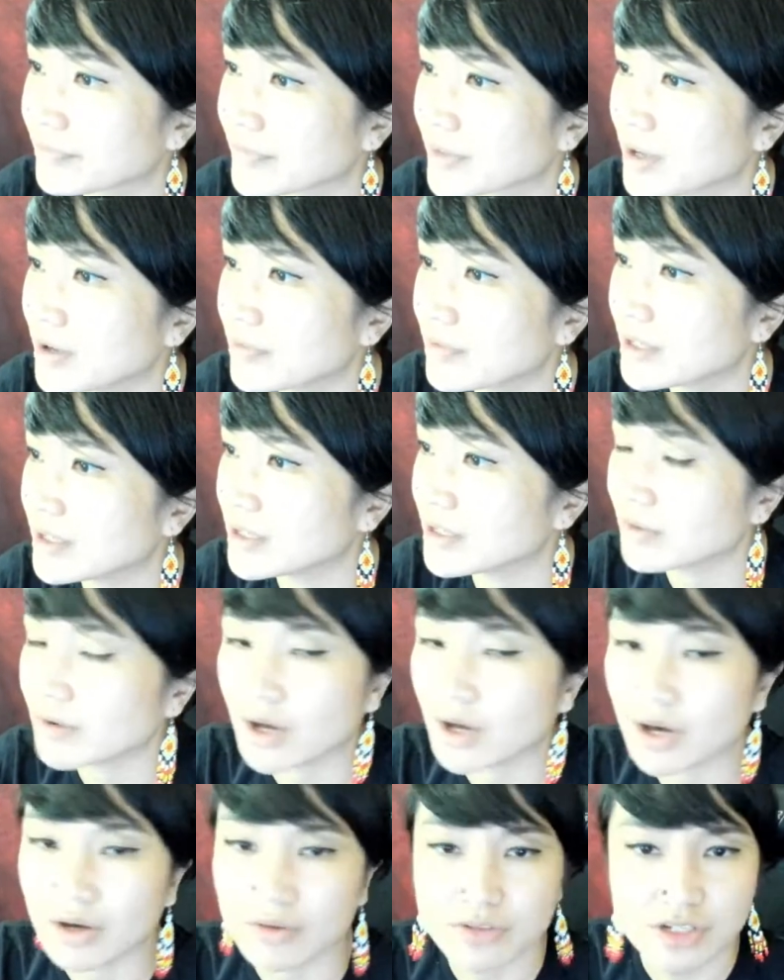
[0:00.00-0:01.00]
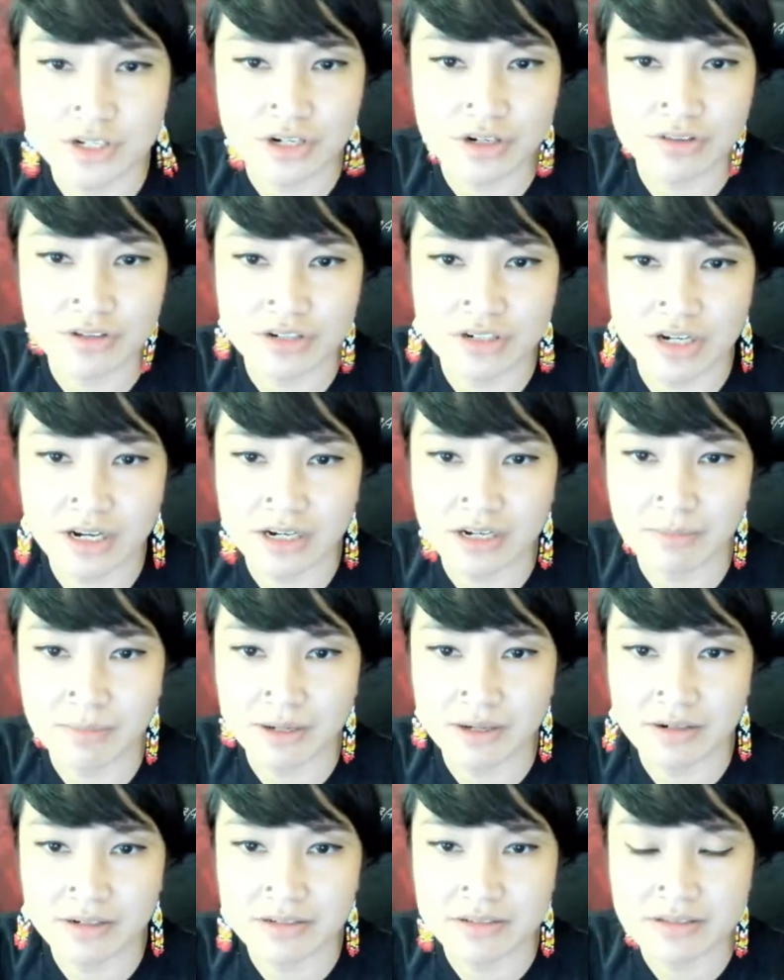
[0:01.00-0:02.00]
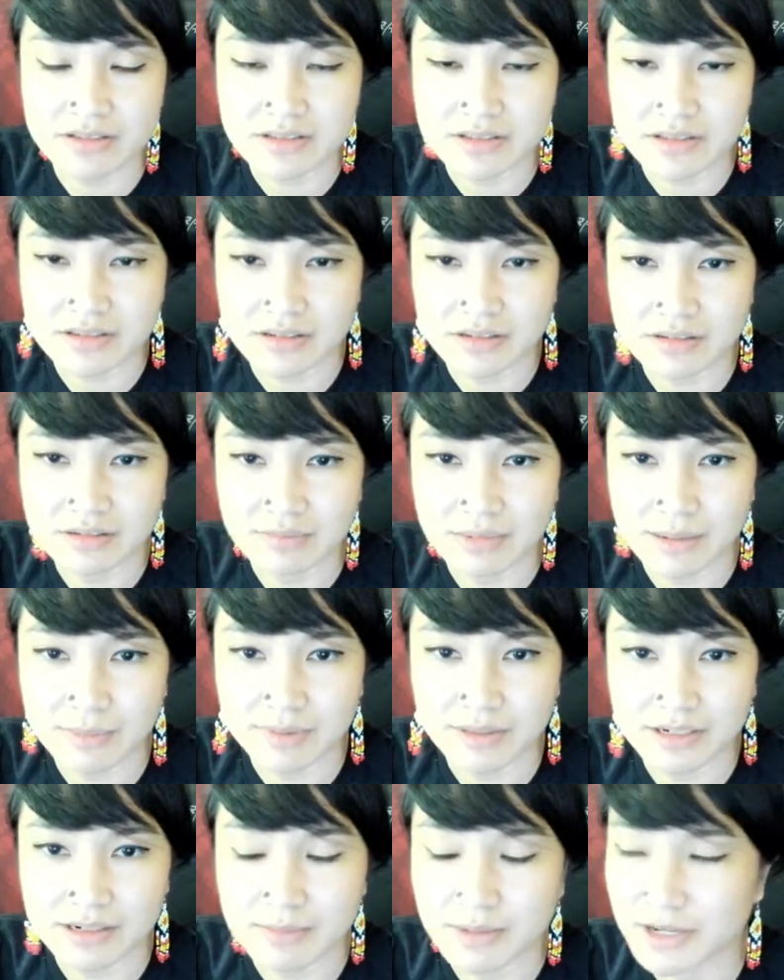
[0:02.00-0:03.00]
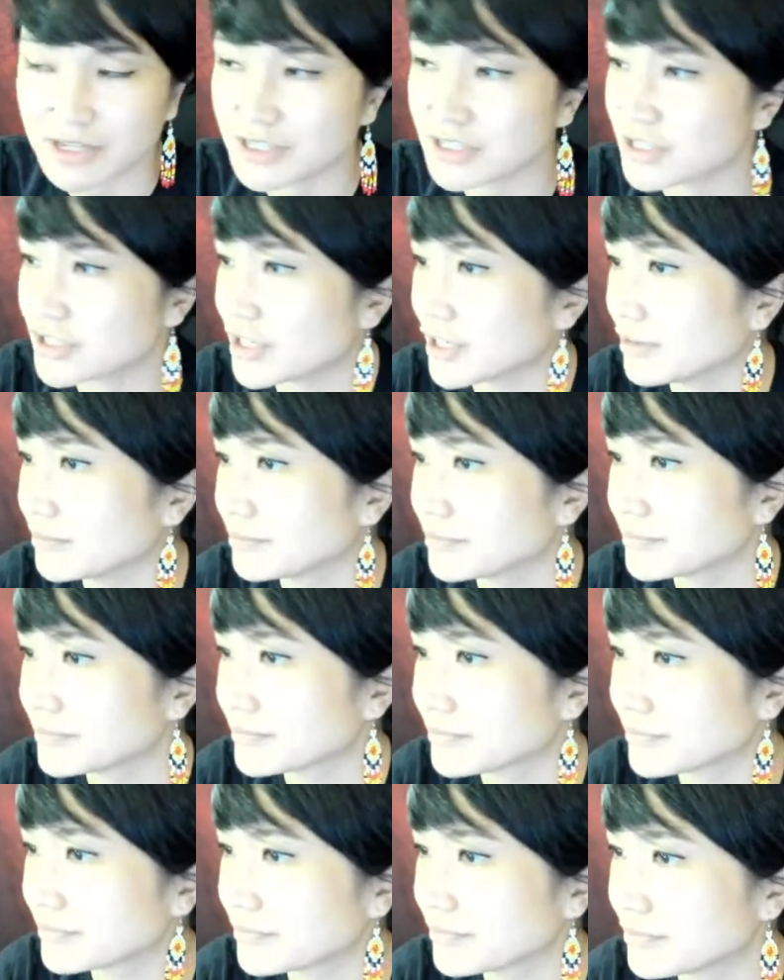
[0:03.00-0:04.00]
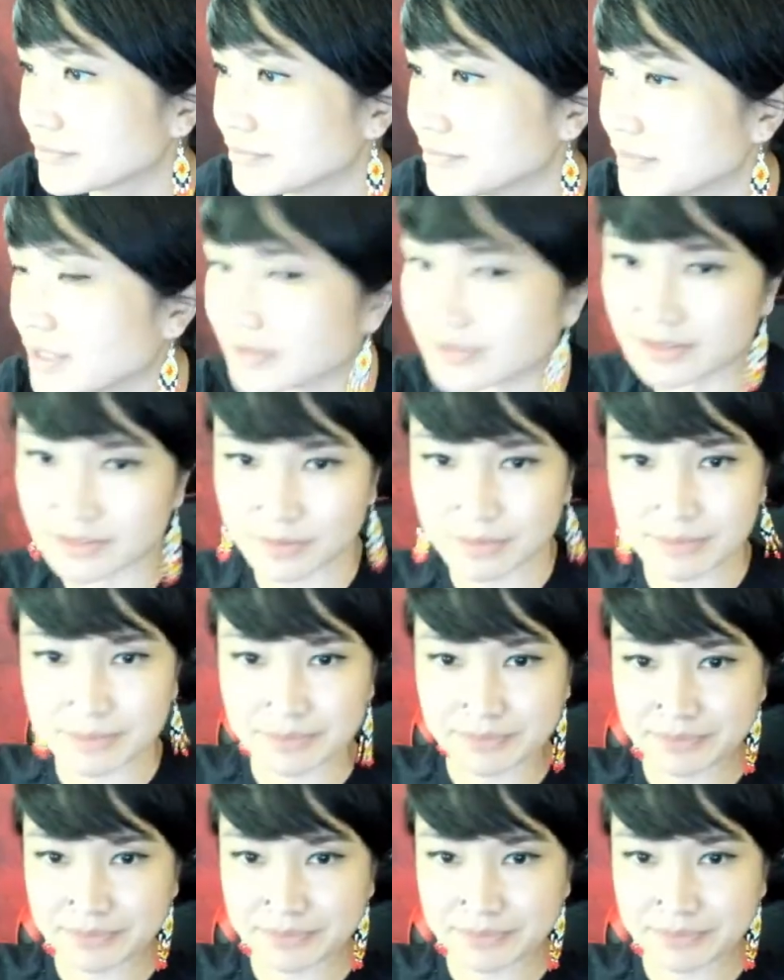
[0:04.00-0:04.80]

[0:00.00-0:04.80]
Oh, thank you. The shirt they're talking about is my Bloody Mary shirt, not this one.